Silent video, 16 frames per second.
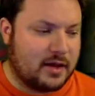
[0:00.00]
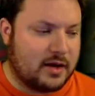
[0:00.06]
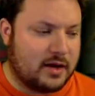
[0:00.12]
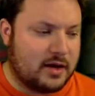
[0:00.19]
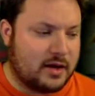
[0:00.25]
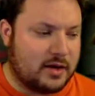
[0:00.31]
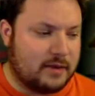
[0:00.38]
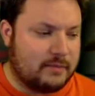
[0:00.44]

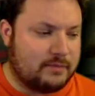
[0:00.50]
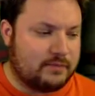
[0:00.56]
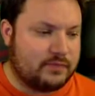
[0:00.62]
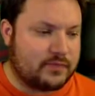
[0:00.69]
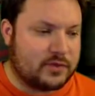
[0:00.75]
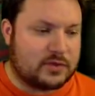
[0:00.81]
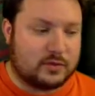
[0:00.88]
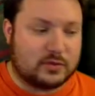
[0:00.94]
Um,
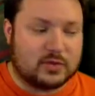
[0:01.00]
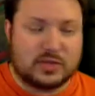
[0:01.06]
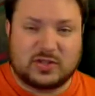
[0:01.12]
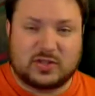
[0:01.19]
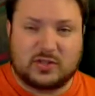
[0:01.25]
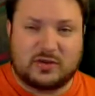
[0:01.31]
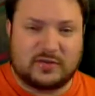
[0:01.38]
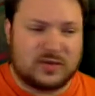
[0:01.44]
so we'll just
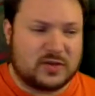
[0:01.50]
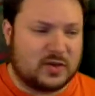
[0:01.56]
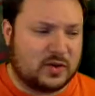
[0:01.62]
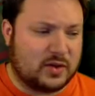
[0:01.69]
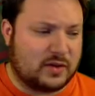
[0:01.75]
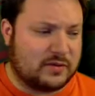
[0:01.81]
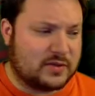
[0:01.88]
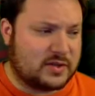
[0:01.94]
do the first two
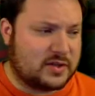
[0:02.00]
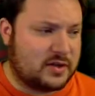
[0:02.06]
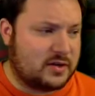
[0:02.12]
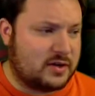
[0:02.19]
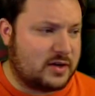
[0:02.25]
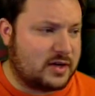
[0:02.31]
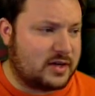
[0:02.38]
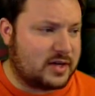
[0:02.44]
levels
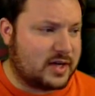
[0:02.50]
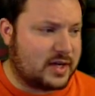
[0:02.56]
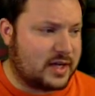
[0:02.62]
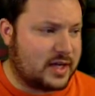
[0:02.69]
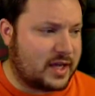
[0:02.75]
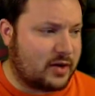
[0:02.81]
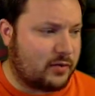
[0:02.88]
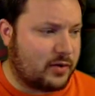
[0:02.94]
here and kind of
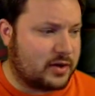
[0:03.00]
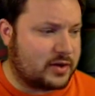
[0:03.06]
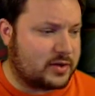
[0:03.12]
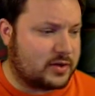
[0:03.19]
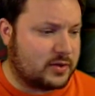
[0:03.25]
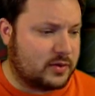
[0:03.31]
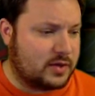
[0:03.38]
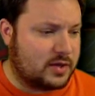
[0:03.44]
get right
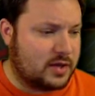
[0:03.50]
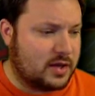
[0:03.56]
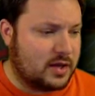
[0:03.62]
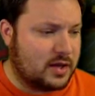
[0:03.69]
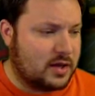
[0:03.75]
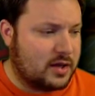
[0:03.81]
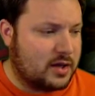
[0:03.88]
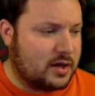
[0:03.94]
to it.
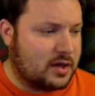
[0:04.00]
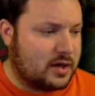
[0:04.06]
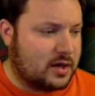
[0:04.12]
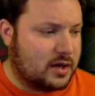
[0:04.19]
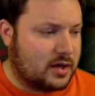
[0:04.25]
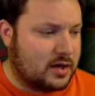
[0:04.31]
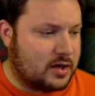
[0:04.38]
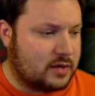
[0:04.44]

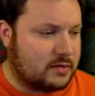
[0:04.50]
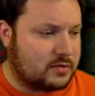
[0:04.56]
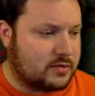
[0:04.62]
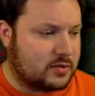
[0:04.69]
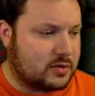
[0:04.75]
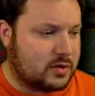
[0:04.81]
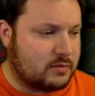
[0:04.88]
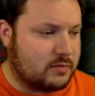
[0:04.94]
Uh, so
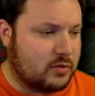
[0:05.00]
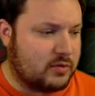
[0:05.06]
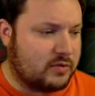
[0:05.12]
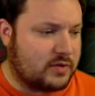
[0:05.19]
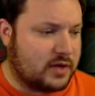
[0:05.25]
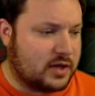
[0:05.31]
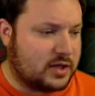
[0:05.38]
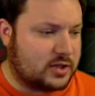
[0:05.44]
you can move
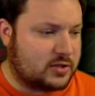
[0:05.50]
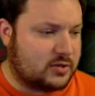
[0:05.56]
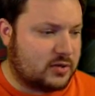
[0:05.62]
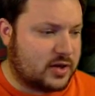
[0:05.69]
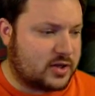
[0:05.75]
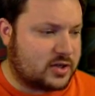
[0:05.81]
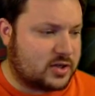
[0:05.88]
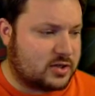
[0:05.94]
in any
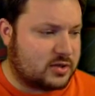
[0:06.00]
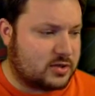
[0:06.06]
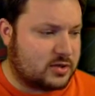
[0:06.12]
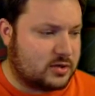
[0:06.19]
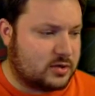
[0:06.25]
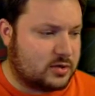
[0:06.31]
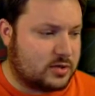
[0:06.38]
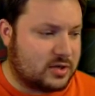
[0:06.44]
direction,
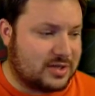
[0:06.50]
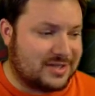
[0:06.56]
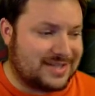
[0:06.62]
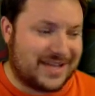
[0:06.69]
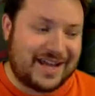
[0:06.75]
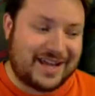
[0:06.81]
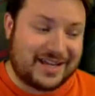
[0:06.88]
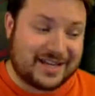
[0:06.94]
you can
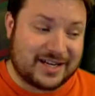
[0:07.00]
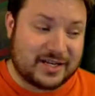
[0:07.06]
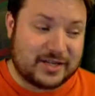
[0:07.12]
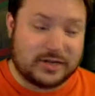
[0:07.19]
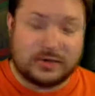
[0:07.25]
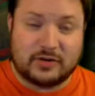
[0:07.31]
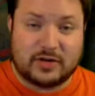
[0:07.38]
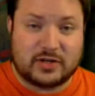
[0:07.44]
attack in any
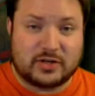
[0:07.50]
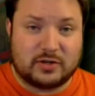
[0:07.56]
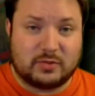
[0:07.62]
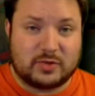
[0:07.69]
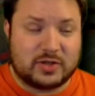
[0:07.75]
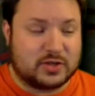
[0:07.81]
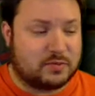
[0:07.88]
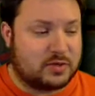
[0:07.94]
direction,
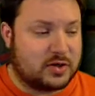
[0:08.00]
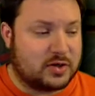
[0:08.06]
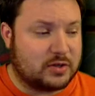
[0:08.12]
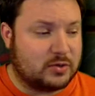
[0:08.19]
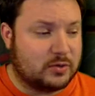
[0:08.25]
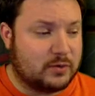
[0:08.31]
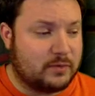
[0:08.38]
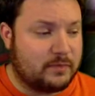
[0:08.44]
which is pretty
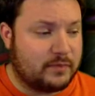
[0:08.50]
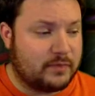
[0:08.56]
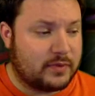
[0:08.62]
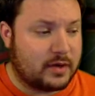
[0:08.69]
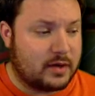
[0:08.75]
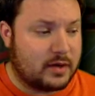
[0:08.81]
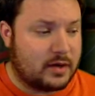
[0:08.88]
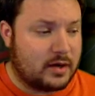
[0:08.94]
cool.
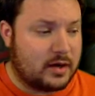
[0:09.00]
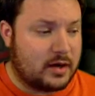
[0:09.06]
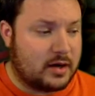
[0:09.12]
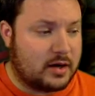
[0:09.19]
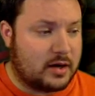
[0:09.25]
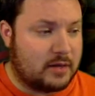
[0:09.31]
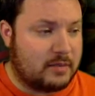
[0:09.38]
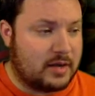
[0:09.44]

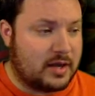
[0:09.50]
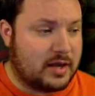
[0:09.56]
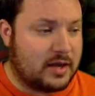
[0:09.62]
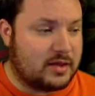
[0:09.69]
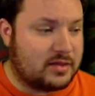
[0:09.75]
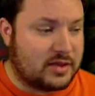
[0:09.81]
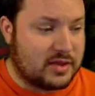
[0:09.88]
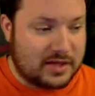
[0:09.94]
Um,
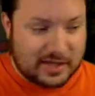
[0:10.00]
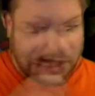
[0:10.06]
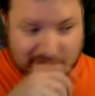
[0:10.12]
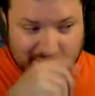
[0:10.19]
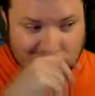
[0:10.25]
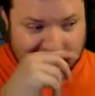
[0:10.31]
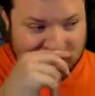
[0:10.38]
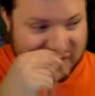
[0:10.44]
and
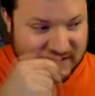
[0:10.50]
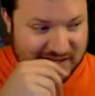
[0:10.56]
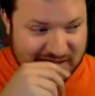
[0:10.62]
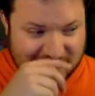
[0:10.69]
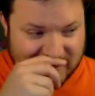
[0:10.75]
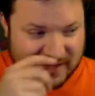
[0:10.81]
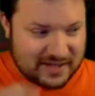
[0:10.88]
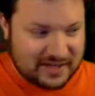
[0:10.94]
the
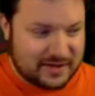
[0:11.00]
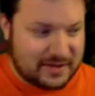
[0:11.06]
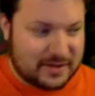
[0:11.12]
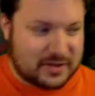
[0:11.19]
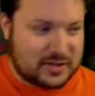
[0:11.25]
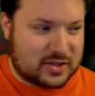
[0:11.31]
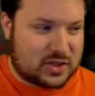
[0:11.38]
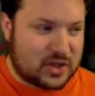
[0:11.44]
uh,
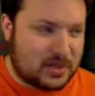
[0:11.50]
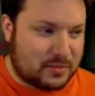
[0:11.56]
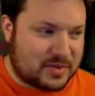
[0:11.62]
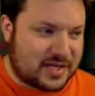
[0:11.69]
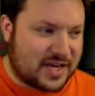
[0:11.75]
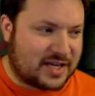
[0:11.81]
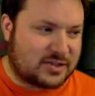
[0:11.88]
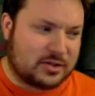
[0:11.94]
jump
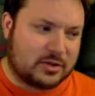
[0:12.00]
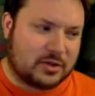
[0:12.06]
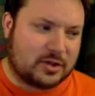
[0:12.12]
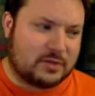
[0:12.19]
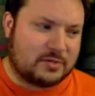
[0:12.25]
attacks are a little